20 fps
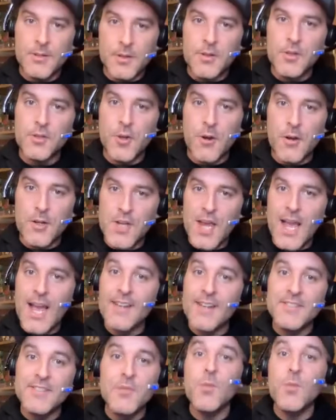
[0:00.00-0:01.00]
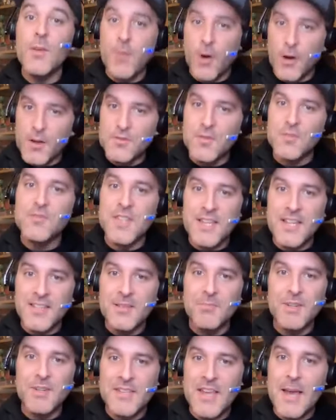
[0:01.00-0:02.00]
to DeSean Jackson, we've also seen
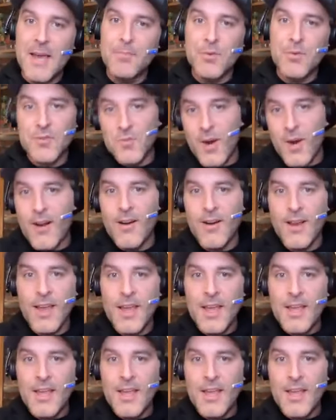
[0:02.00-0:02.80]
some examples where